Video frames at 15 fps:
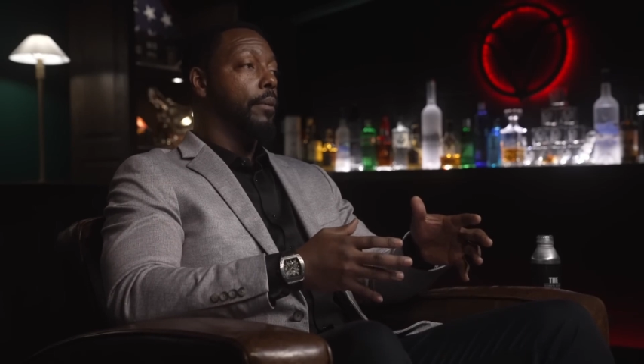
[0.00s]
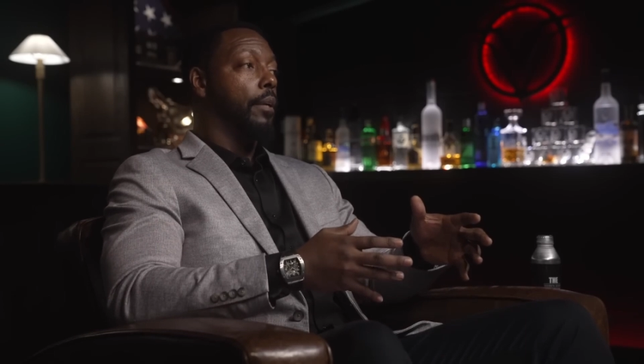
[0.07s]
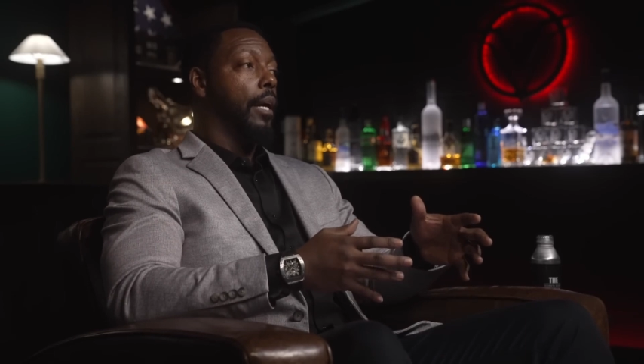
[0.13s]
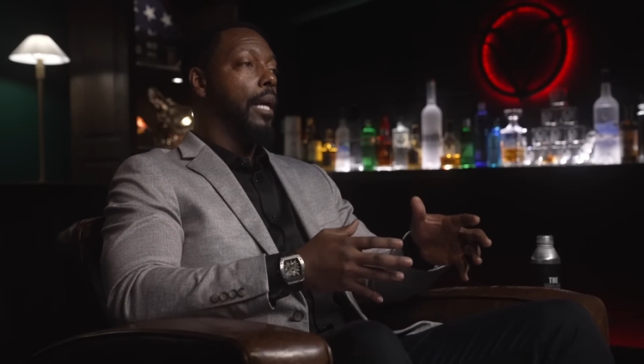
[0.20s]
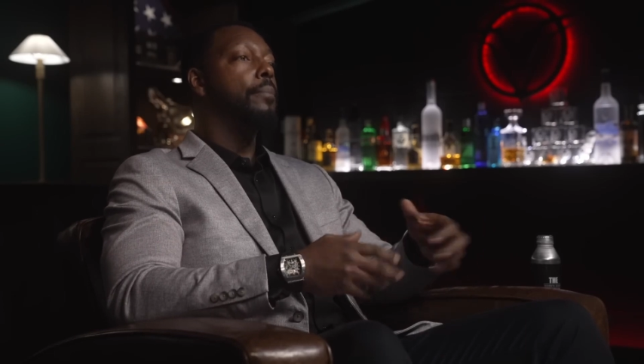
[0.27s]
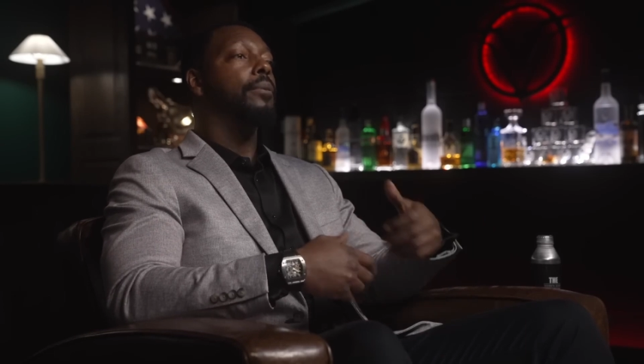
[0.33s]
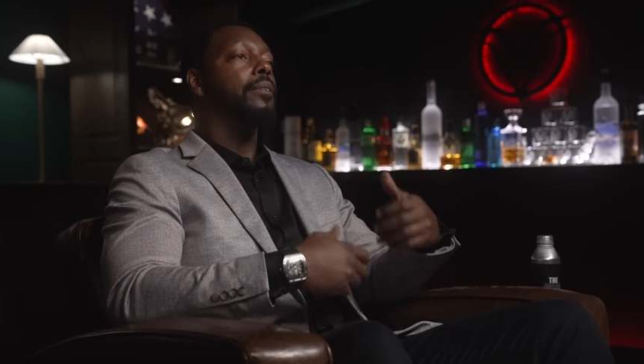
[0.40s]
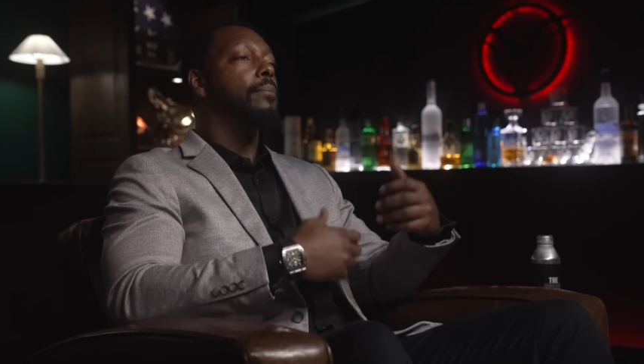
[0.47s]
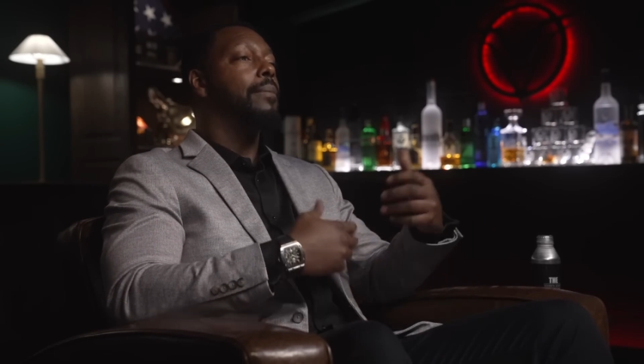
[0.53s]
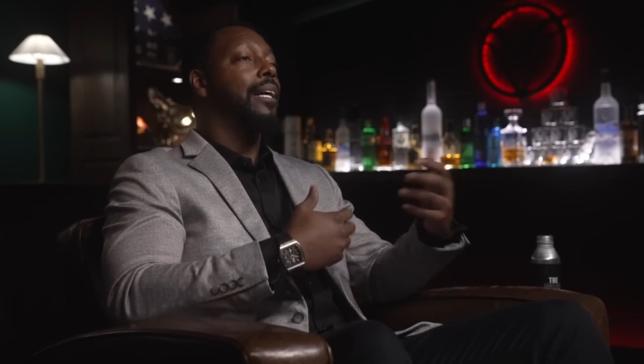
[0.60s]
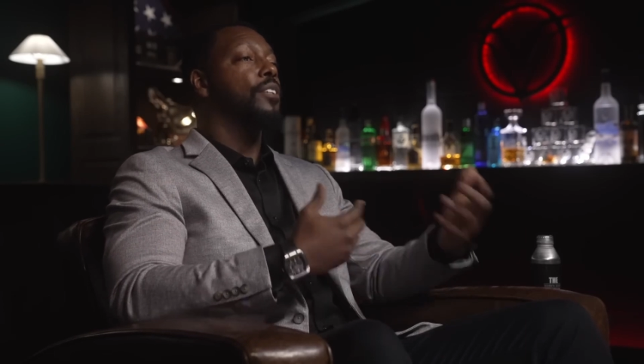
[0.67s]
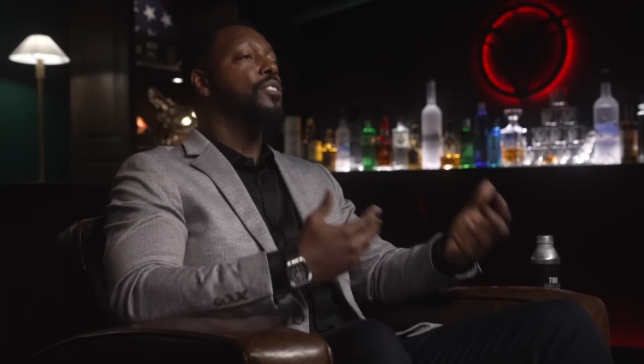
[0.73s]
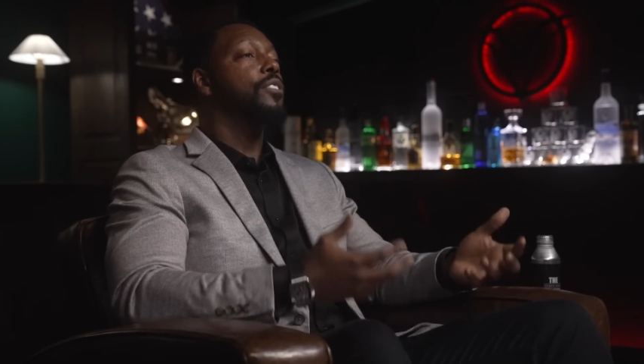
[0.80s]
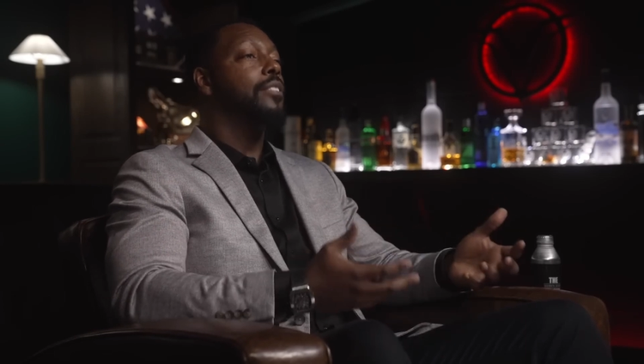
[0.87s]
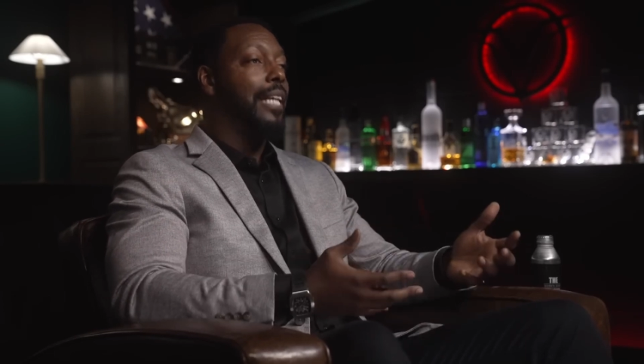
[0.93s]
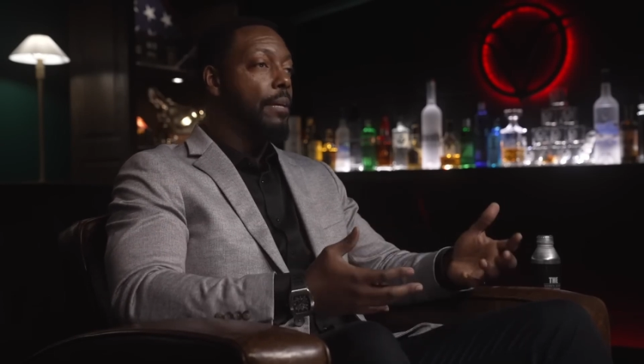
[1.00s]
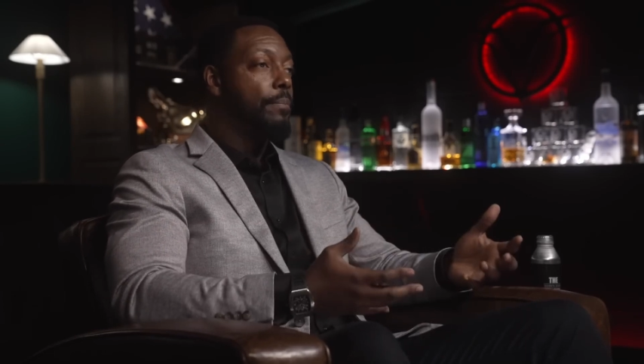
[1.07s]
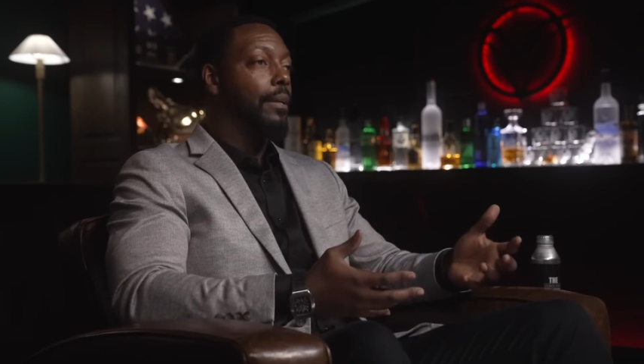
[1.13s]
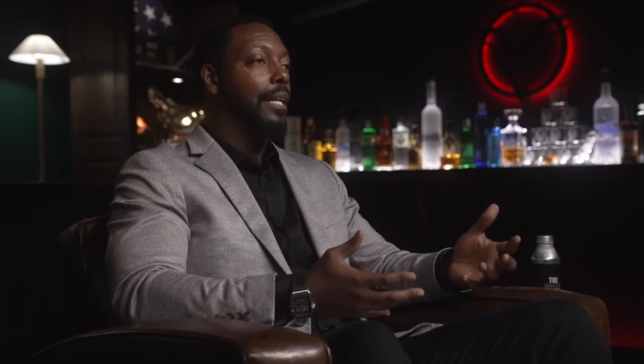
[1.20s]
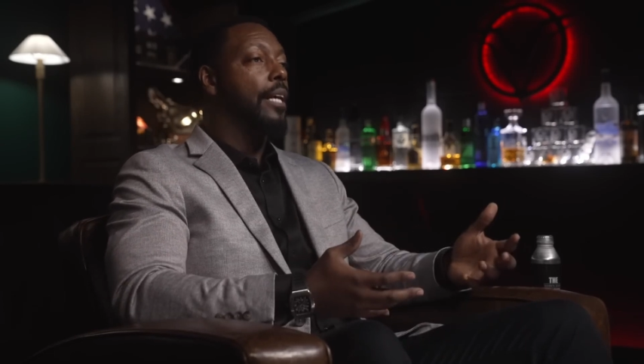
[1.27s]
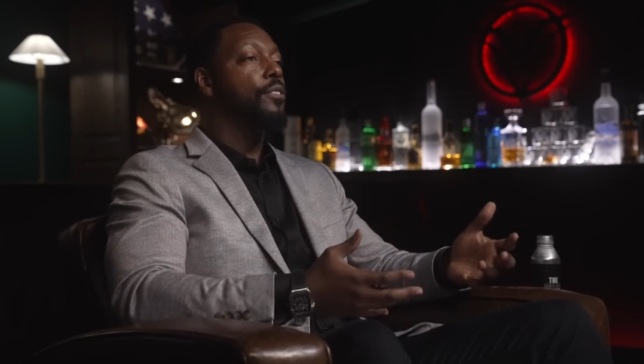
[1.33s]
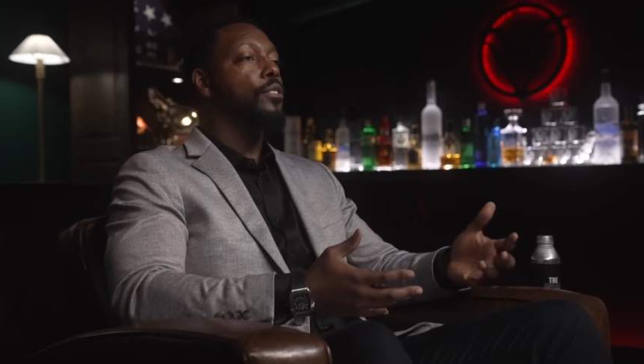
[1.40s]
able to make a
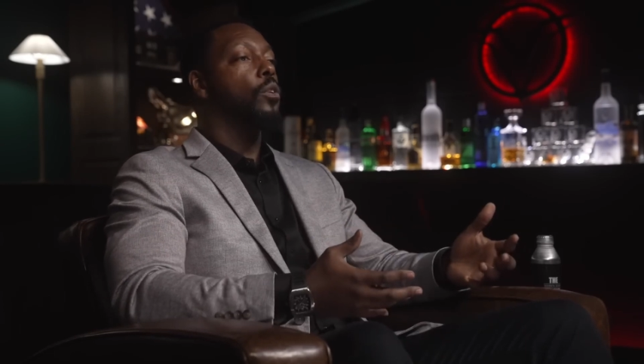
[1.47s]
statement as